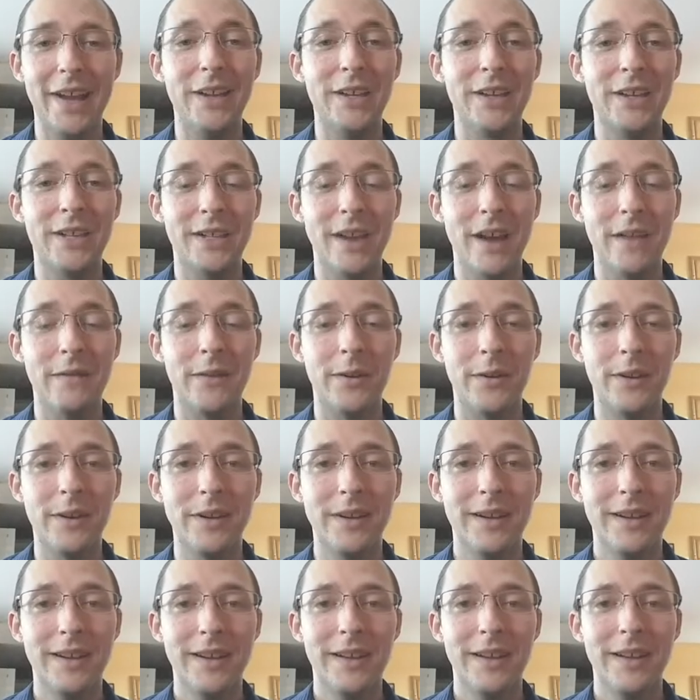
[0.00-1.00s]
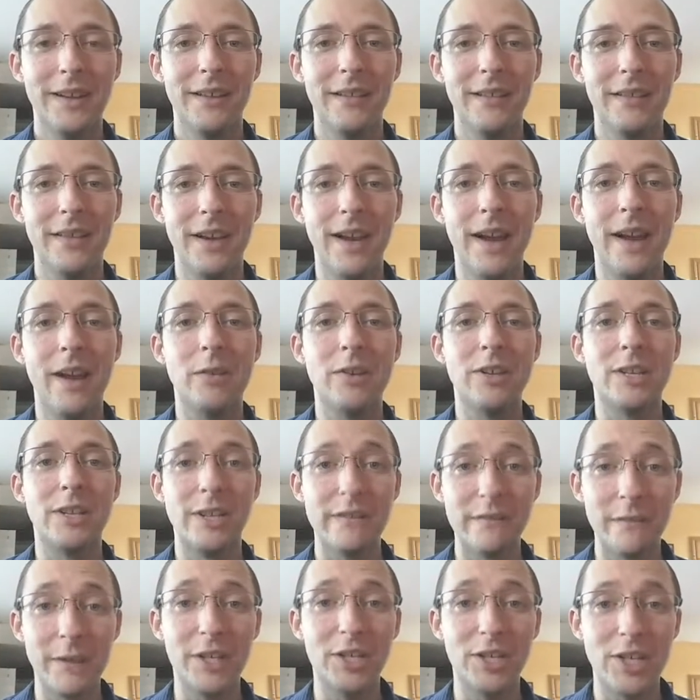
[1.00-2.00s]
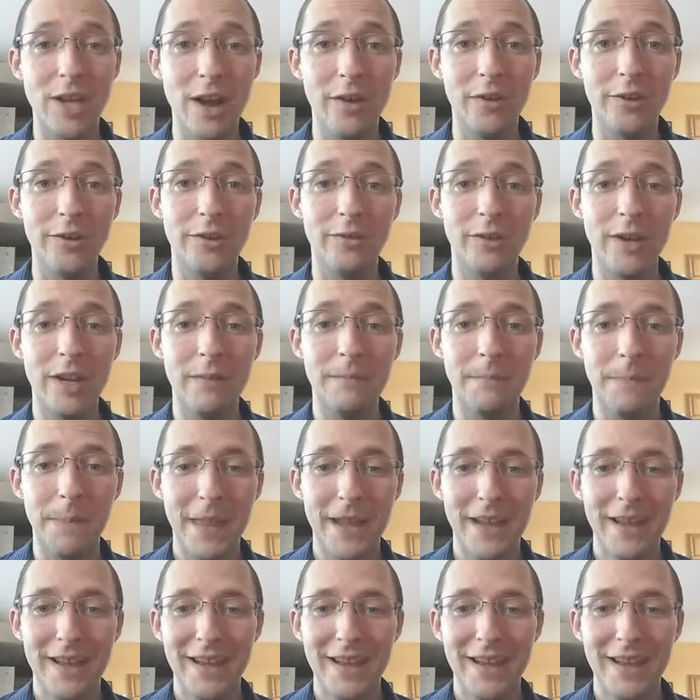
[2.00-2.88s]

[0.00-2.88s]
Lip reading: discovered that I was living my childhood dream.